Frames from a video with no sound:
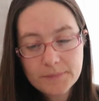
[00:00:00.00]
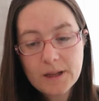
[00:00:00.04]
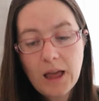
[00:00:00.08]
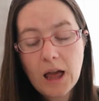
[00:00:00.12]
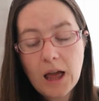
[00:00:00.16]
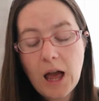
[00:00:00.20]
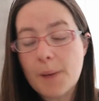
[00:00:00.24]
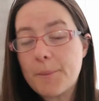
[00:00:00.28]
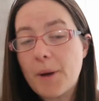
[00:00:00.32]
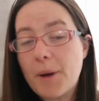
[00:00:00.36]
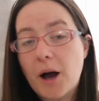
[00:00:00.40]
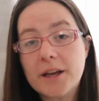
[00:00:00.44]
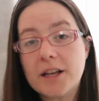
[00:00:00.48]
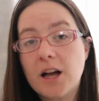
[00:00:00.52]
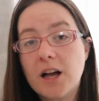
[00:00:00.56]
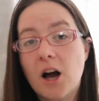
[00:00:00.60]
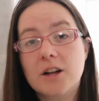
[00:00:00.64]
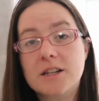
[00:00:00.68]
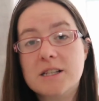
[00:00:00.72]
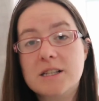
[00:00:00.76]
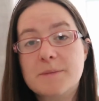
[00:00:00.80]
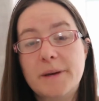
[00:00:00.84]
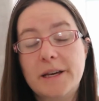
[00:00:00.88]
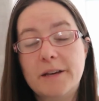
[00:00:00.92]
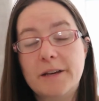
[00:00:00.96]
Um, I
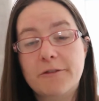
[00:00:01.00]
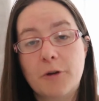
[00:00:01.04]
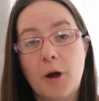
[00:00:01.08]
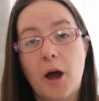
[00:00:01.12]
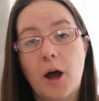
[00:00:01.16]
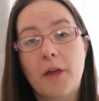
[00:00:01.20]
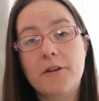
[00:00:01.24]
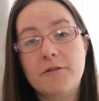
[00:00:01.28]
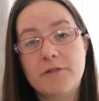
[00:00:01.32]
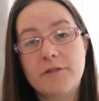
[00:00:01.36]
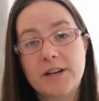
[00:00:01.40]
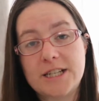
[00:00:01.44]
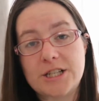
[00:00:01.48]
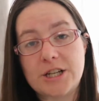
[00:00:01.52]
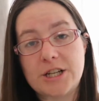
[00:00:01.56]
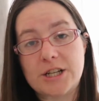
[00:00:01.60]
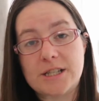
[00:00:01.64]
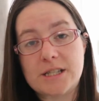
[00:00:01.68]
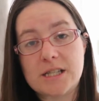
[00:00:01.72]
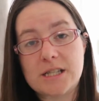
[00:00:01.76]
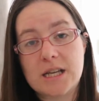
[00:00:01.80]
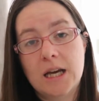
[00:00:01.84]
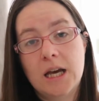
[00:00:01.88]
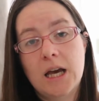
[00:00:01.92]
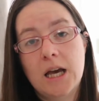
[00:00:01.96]
can't speak for other
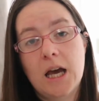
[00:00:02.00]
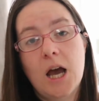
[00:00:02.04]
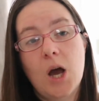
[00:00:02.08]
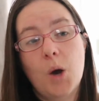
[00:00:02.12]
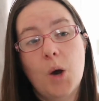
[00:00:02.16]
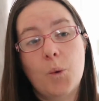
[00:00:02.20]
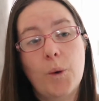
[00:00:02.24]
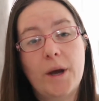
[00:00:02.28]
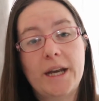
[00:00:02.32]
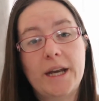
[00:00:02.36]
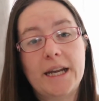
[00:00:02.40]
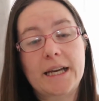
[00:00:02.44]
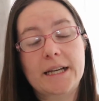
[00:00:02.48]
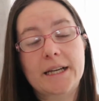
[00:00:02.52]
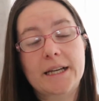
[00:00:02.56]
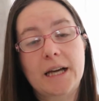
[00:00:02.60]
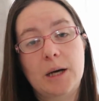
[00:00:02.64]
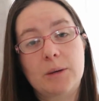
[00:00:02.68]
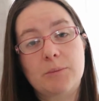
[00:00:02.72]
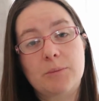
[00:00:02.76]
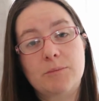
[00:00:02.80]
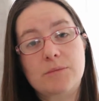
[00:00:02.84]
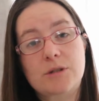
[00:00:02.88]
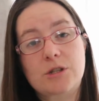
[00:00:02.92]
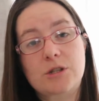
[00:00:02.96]
religions when it
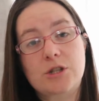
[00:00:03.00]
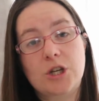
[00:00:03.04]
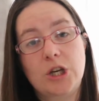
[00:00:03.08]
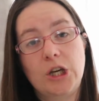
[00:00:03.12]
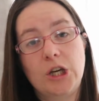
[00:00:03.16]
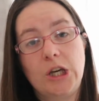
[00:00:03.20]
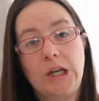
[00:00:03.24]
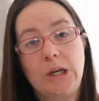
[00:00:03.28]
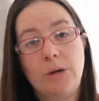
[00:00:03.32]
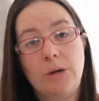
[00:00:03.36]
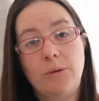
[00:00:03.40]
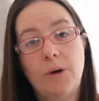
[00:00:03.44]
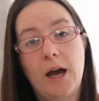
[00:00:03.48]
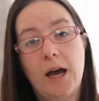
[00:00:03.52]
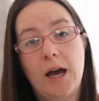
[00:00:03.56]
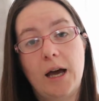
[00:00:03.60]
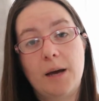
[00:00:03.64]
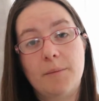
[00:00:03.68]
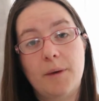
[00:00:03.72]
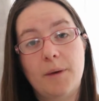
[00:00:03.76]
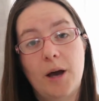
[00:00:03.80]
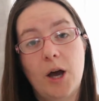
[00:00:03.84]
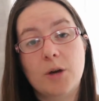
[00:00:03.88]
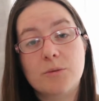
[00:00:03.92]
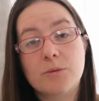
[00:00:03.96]
comes to
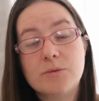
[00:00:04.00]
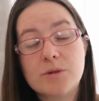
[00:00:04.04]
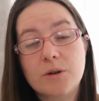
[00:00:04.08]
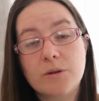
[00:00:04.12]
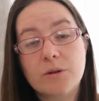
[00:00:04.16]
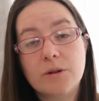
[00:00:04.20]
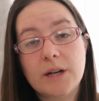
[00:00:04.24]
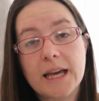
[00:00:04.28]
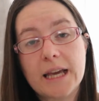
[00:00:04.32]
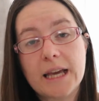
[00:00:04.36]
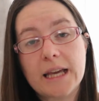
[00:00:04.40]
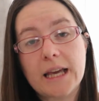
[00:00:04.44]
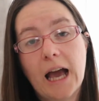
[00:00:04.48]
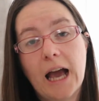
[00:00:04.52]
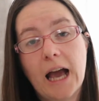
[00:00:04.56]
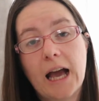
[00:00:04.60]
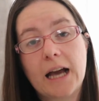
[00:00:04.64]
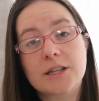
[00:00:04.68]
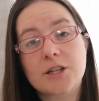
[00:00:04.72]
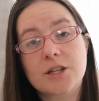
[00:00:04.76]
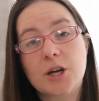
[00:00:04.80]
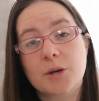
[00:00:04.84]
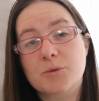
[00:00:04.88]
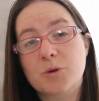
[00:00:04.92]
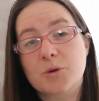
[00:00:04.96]
um, homeschooling
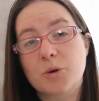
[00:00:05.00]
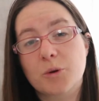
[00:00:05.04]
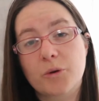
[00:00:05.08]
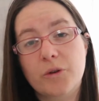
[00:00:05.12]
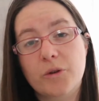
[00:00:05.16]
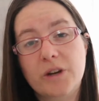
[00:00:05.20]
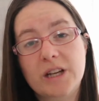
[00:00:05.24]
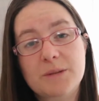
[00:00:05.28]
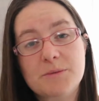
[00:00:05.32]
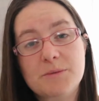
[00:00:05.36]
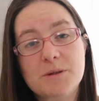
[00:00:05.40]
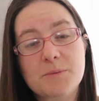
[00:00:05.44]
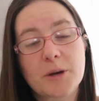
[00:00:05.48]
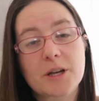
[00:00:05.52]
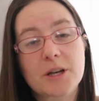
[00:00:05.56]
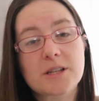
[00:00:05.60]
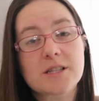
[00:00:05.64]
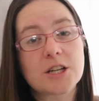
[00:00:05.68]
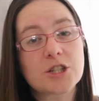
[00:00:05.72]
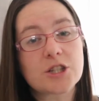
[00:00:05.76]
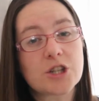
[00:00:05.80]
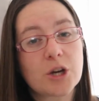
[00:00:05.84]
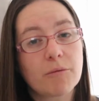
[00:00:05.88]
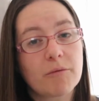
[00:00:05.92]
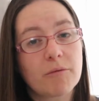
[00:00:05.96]
and homeschool curriculums because
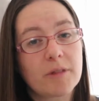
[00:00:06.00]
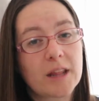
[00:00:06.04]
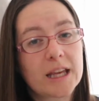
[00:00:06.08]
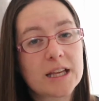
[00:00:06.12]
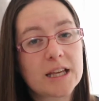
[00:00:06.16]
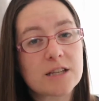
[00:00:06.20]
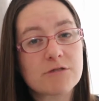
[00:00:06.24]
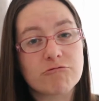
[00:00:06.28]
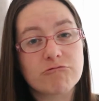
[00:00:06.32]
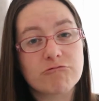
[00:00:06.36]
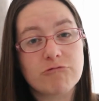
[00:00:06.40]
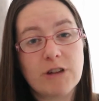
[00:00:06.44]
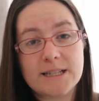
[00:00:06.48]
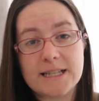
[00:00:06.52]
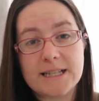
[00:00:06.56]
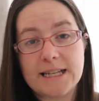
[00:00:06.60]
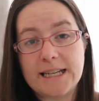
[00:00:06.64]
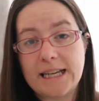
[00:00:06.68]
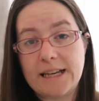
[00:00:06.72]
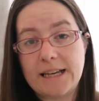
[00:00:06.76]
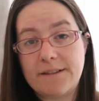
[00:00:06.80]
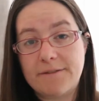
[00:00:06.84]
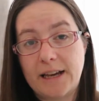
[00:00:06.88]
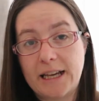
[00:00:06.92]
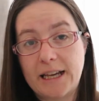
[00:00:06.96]
I don't think it's
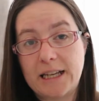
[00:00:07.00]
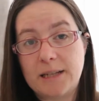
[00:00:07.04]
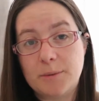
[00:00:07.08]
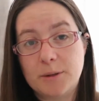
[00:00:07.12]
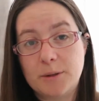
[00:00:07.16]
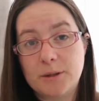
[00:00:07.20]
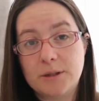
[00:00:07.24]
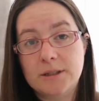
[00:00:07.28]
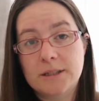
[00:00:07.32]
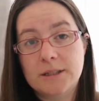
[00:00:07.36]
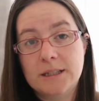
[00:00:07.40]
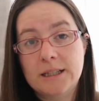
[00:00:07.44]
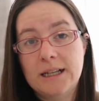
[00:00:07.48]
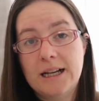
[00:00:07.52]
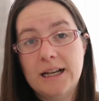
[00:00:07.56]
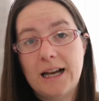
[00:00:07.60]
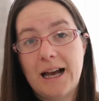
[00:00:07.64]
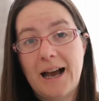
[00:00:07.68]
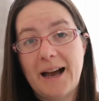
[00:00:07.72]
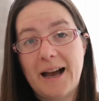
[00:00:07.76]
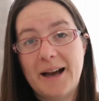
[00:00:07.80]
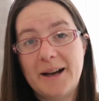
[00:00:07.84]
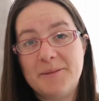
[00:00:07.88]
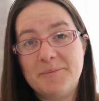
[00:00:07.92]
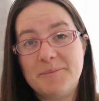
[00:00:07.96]
readily available.
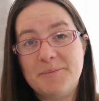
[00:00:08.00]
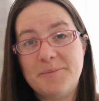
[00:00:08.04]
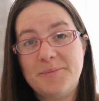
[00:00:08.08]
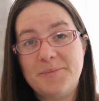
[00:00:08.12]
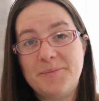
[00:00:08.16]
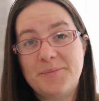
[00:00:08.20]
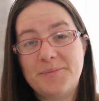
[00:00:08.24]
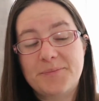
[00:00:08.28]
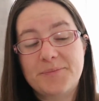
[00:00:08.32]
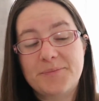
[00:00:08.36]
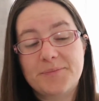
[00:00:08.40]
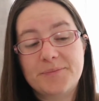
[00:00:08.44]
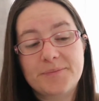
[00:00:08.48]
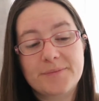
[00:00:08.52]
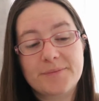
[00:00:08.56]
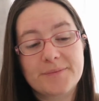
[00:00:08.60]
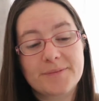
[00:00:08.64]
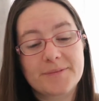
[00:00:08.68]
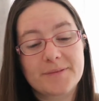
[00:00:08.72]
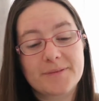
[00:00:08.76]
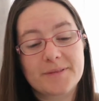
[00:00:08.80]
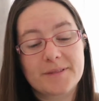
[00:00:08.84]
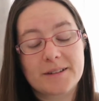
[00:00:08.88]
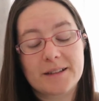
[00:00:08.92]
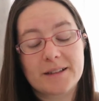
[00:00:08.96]
Um,
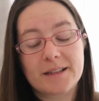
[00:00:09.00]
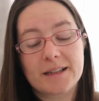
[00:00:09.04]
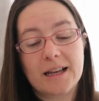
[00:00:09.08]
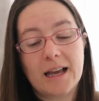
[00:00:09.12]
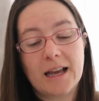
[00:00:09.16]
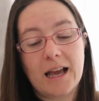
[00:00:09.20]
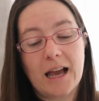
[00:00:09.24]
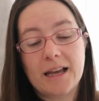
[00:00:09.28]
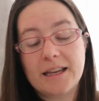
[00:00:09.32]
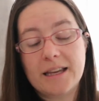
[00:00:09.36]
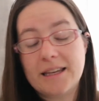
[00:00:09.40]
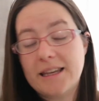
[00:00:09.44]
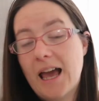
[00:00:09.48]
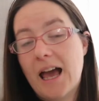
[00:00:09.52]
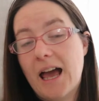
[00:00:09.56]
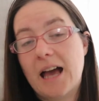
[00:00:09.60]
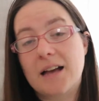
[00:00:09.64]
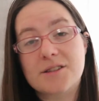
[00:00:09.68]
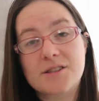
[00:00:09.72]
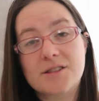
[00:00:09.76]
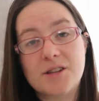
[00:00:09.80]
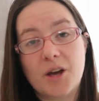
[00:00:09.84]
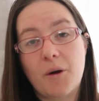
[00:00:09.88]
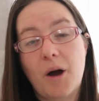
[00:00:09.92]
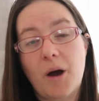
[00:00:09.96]
yeah,
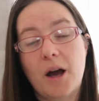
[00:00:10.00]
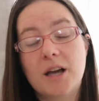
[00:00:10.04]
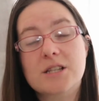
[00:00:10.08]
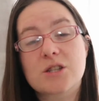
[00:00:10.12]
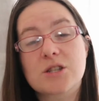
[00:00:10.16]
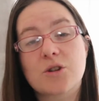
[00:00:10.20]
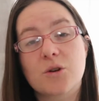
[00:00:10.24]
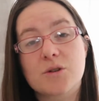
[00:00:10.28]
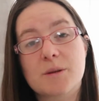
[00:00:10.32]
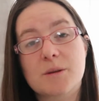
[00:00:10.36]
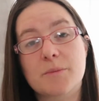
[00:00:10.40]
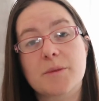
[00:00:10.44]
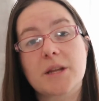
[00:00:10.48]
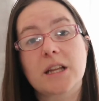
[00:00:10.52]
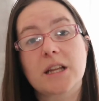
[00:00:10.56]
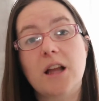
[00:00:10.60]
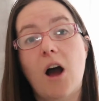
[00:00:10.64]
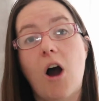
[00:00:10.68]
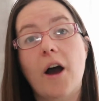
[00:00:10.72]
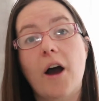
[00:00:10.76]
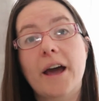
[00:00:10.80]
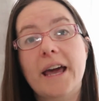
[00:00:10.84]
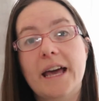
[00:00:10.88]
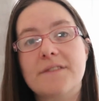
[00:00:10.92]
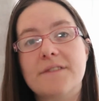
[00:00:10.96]
so uh, it's not something that
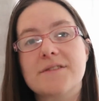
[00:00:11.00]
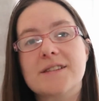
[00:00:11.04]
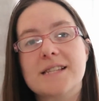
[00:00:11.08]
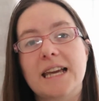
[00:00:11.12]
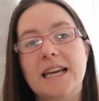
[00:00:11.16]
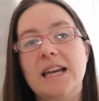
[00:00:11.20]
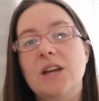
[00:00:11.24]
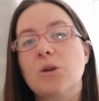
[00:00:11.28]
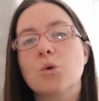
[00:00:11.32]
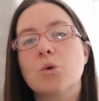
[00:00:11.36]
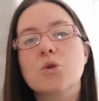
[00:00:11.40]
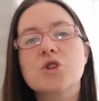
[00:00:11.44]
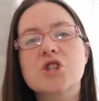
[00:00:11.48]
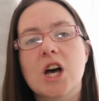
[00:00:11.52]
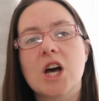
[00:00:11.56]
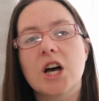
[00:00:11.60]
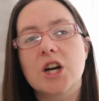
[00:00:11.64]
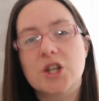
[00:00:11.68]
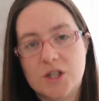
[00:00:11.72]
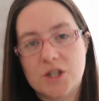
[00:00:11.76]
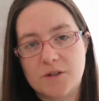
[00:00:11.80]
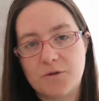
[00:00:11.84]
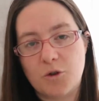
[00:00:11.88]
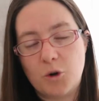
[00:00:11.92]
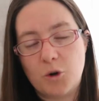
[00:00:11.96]
I have seen or
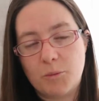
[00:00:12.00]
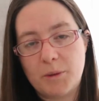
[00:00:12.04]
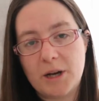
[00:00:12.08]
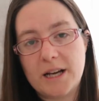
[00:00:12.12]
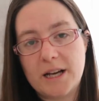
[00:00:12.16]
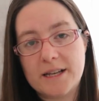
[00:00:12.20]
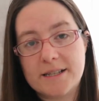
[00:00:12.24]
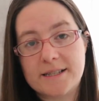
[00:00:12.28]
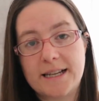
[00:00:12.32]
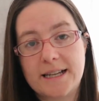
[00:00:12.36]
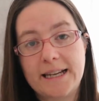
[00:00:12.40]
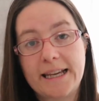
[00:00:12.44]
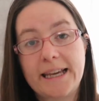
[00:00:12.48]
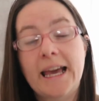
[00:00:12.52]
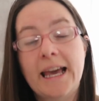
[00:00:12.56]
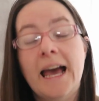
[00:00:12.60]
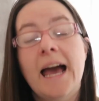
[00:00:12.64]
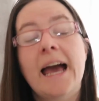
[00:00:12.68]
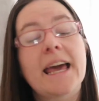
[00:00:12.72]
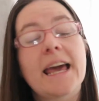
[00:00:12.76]
searched for personally.